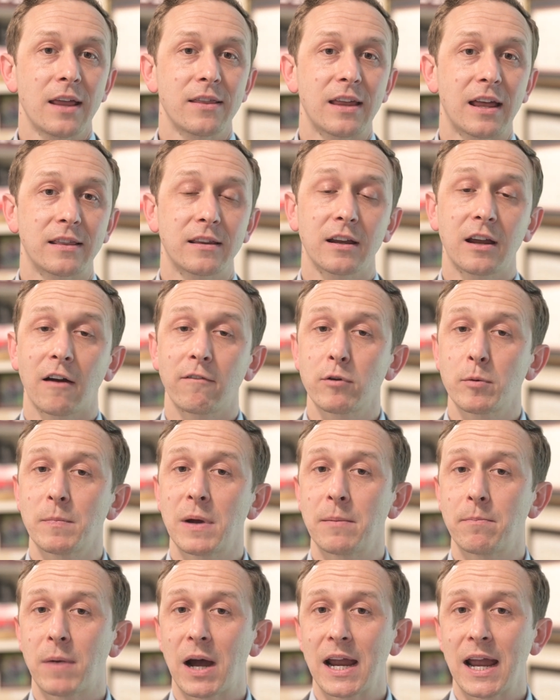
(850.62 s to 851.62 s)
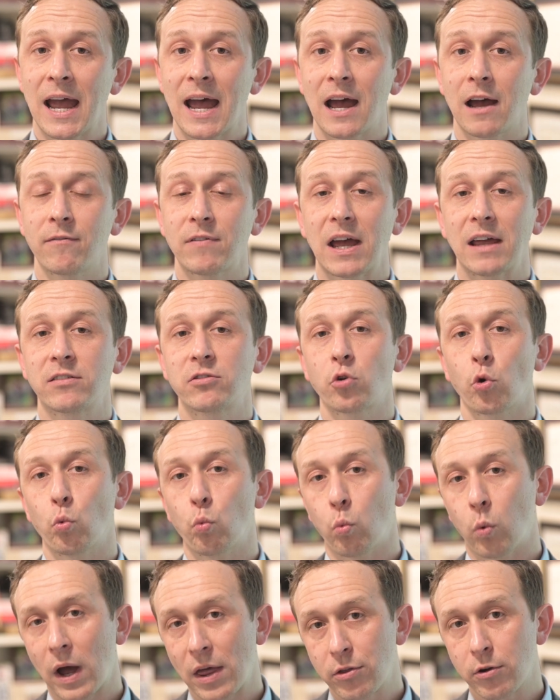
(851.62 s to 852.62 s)
that the government might have as to
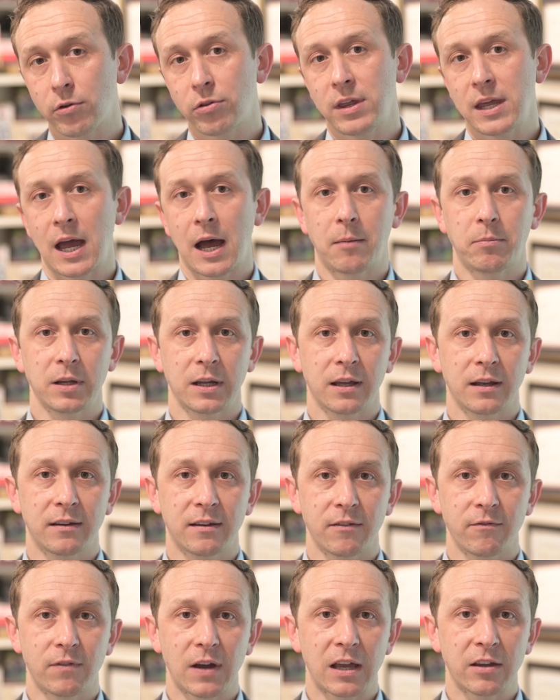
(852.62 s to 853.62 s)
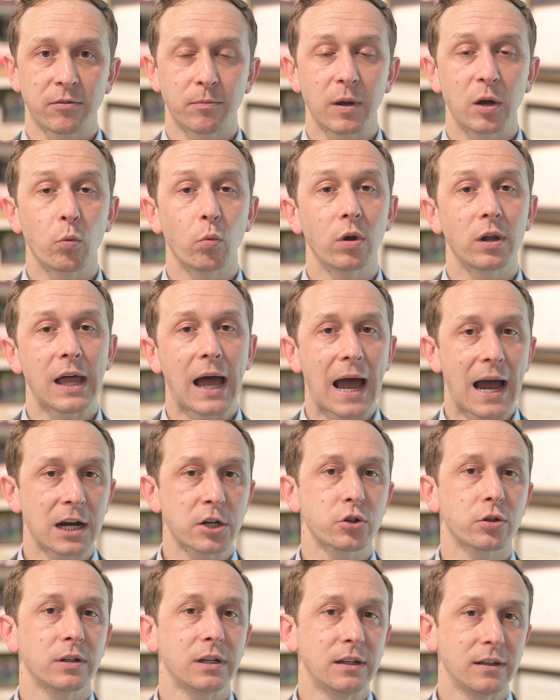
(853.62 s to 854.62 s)
whether the applicant's investment will
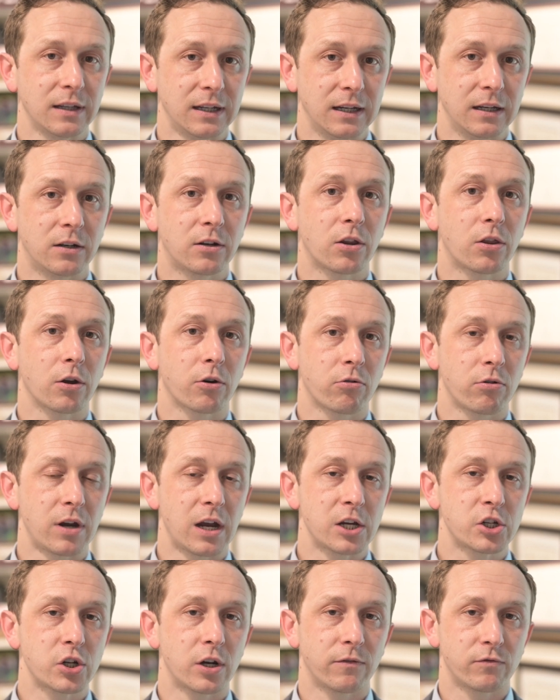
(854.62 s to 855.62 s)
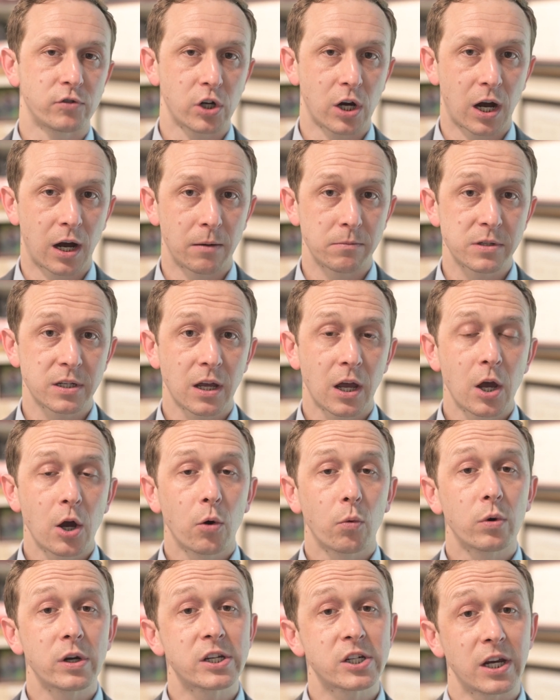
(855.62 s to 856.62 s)
actually lead to the creation of jobs,
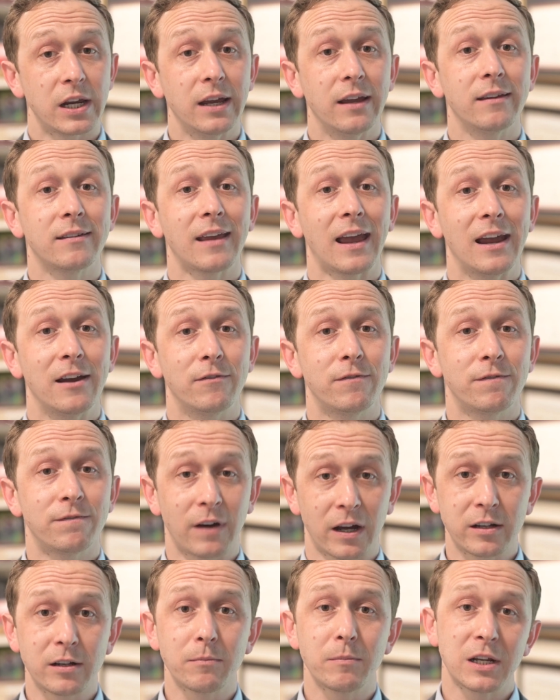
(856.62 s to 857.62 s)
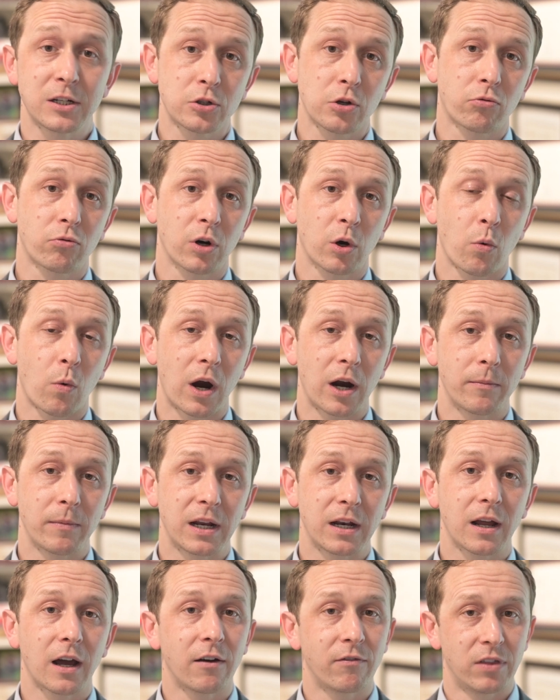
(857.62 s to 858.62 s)
which is a fundamental
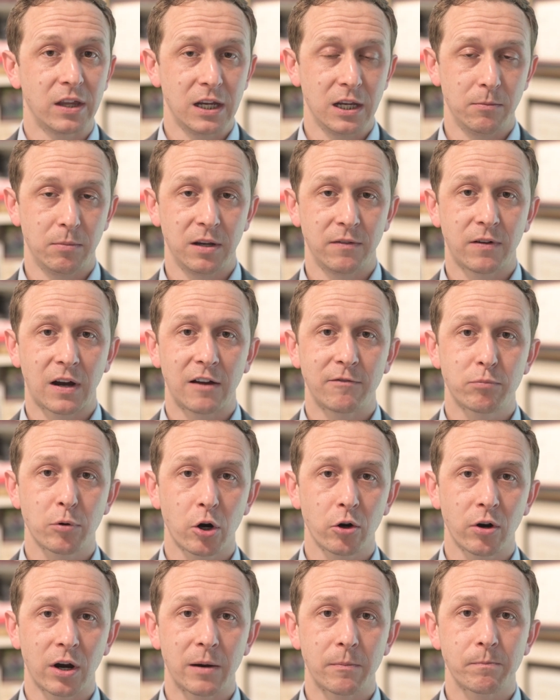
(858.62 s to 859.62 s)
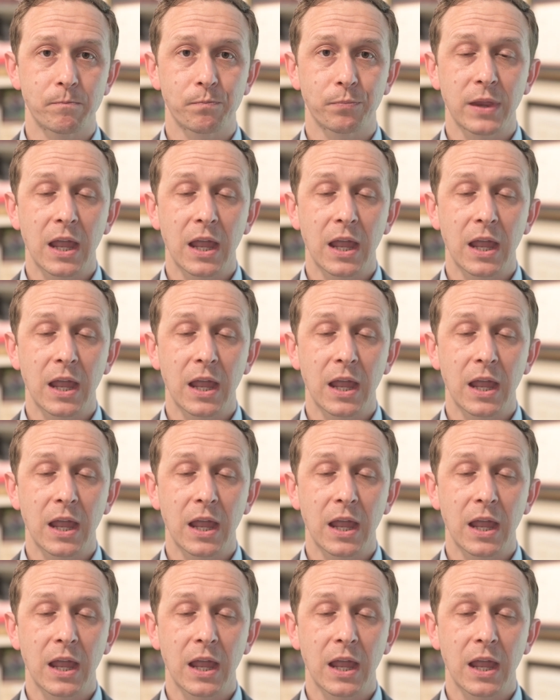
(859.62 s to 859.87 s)
requirement of the EB5 program.